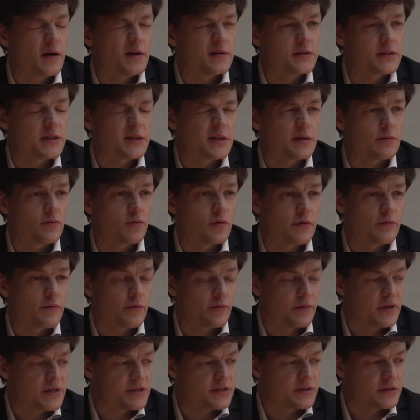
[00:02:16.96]
think one of
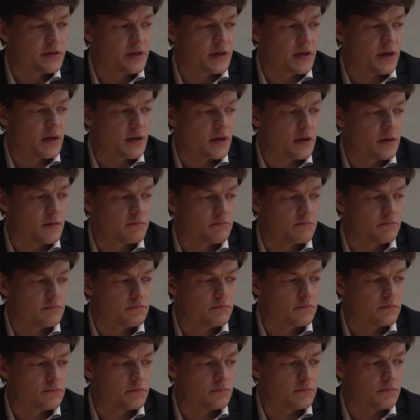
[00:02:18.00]
the reasons there are
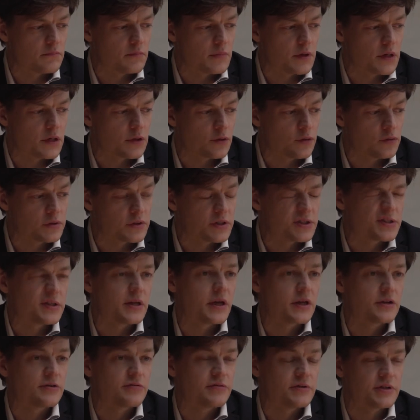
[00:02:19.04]
a good
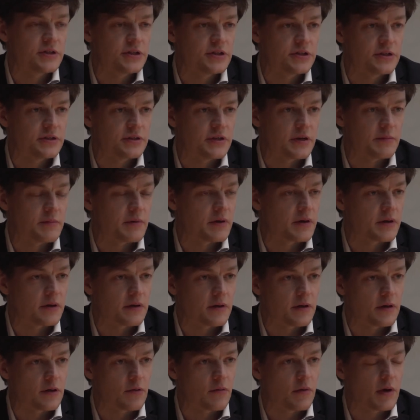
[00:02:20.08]
design tradition in Denmark
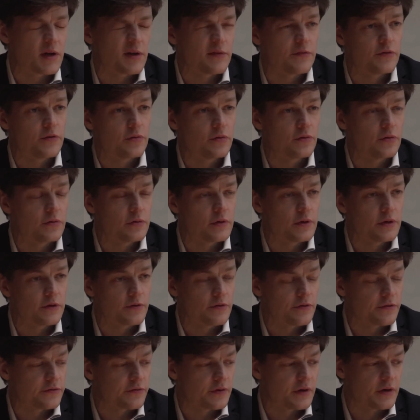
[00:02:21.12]
and quite a few good
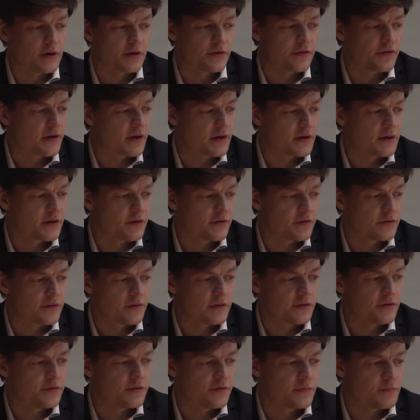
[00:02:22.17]
industrial designers
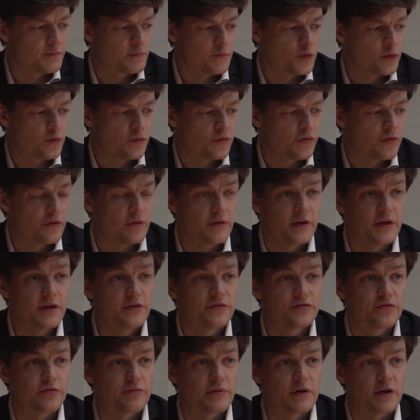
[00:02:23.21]
is due to the
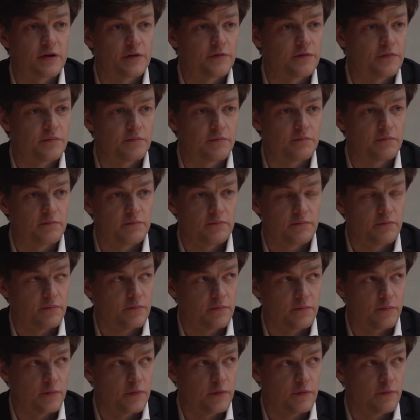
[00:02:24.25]
history of
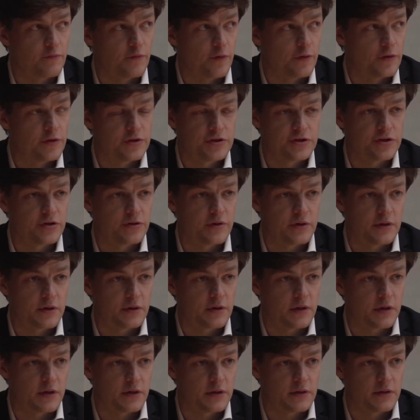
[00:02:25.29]
furniture
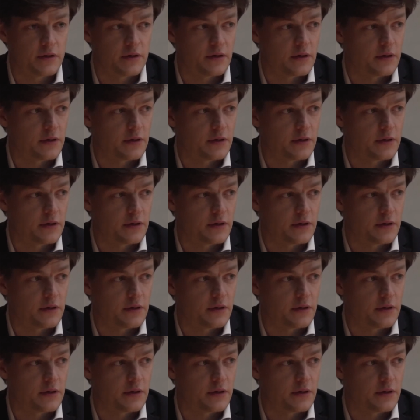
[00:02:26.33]
and